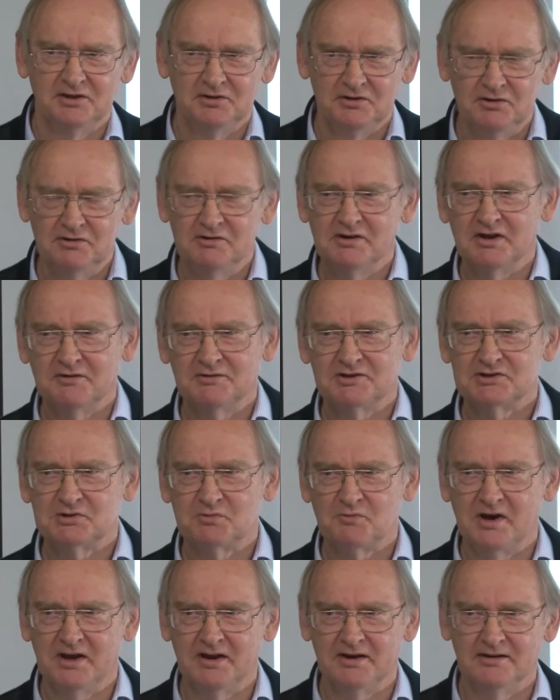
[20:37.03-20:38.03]
You know
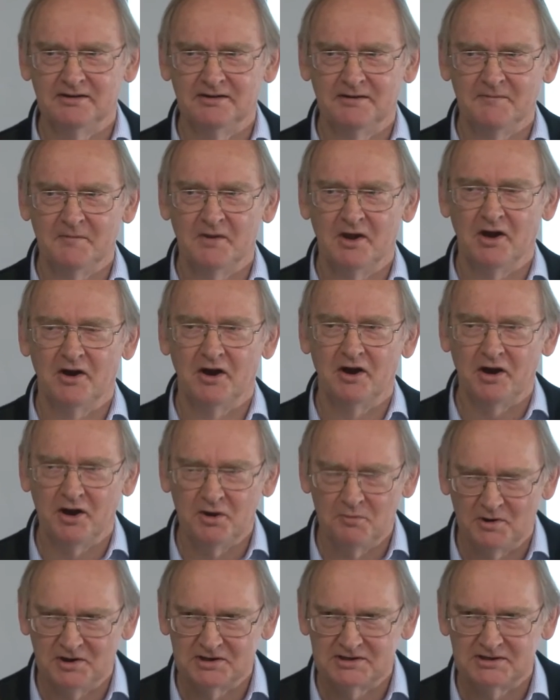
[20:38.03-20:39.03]
it's one.
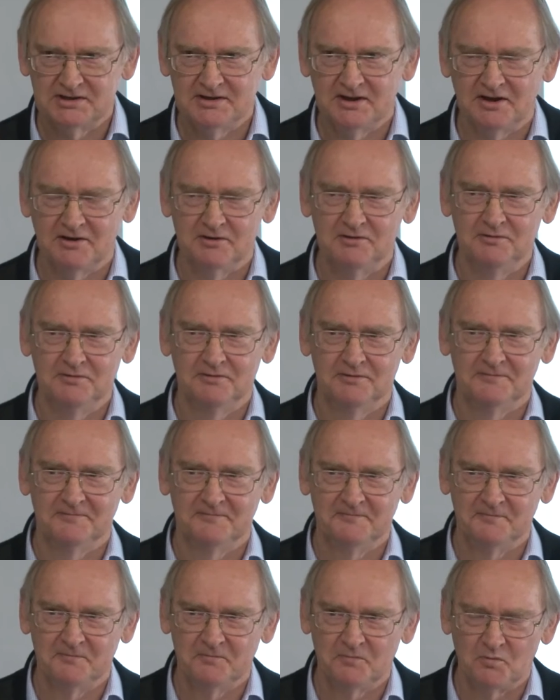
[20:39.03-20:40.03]
I want to know
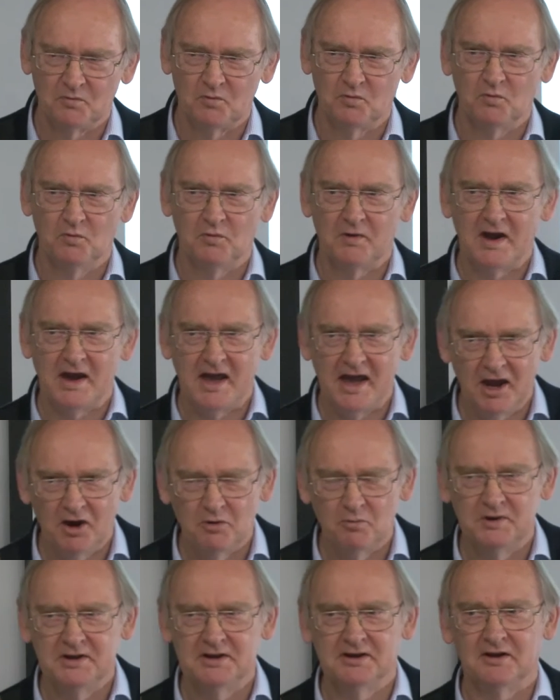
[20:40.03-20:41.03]

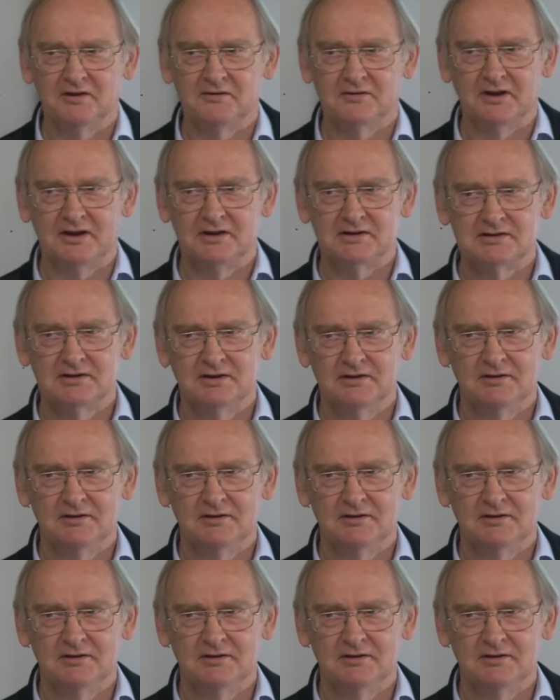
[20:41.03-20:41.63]
how we know that.